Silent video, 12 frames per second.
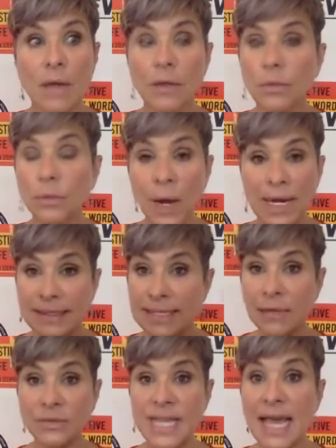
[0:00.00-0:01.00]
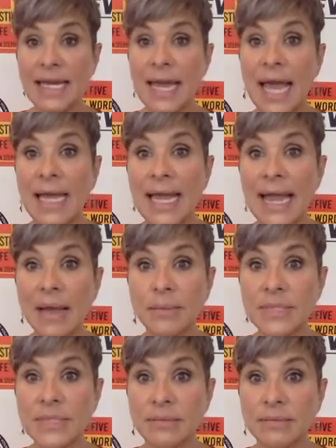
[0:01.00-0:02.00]
Write down 10 I
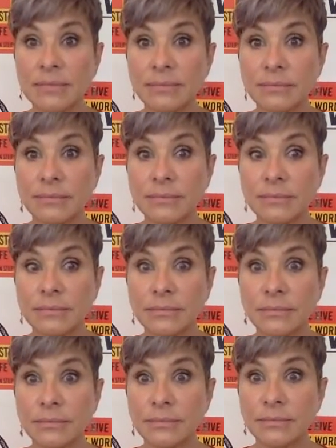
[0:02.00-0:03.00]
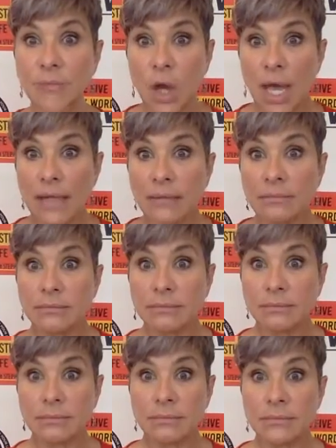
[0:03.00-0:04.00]
ams. Go ahead.
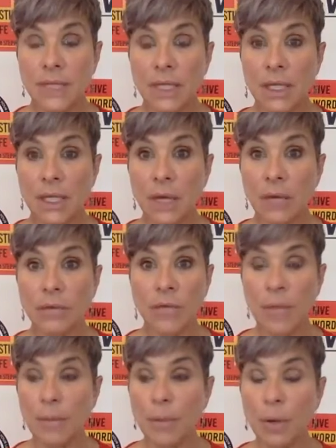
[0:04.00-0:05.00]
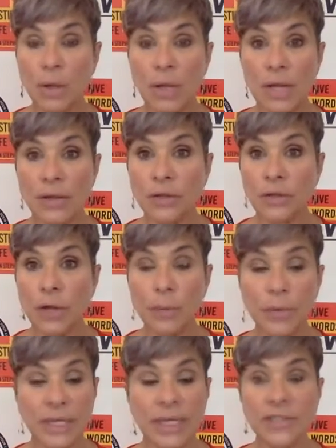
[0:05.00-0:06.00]
You know, pull out your
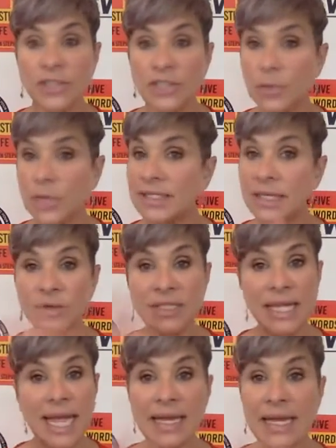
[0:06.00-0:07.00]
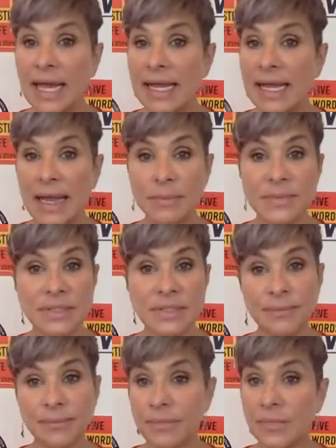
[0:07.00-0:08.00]
notebook and just write down 10 I ams
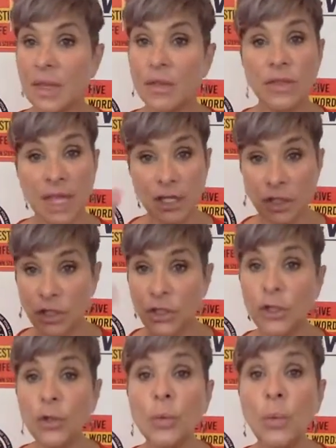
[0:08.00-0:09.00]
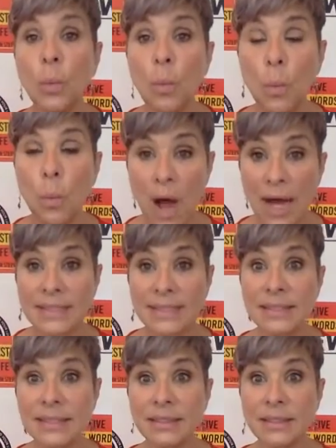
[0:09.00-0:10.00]
that you want